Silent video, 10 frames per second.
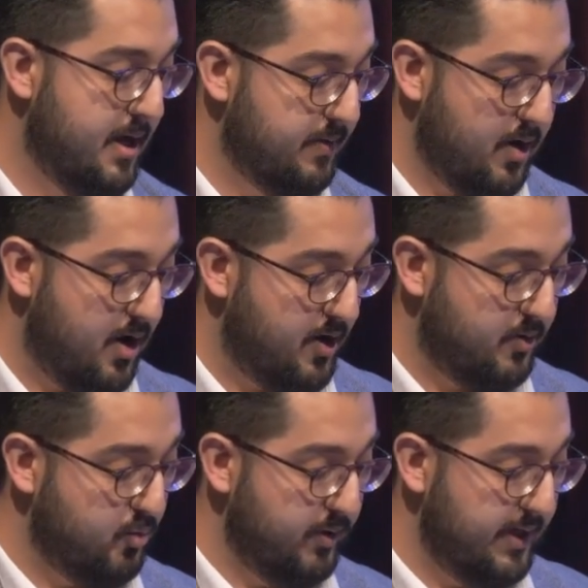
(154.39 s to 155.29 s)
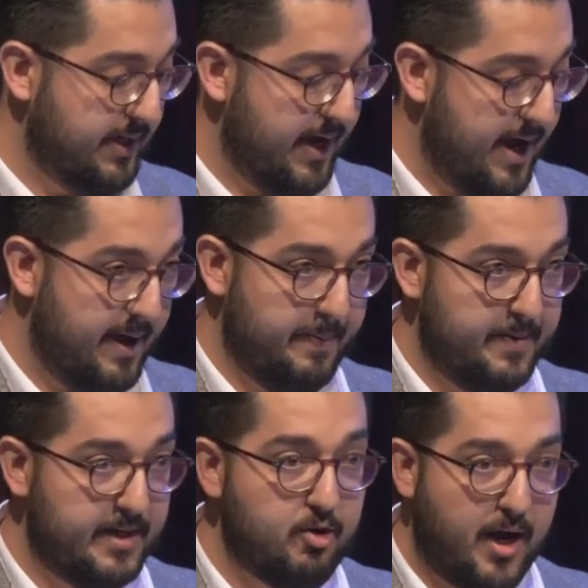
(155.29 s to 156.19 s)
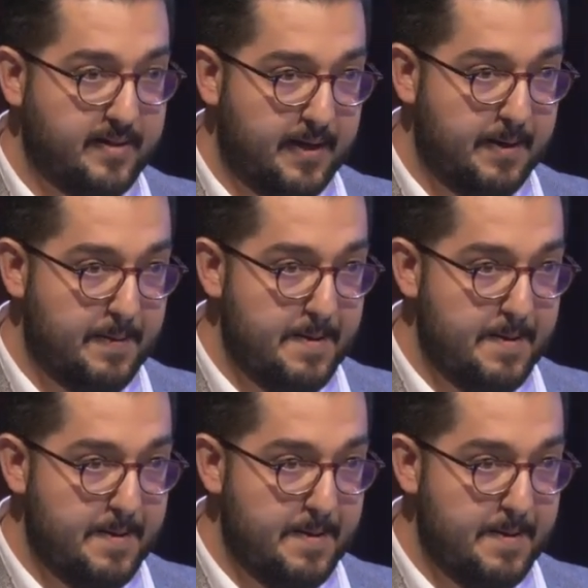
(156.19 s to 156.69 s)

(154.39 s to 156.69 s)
they are doing the grinding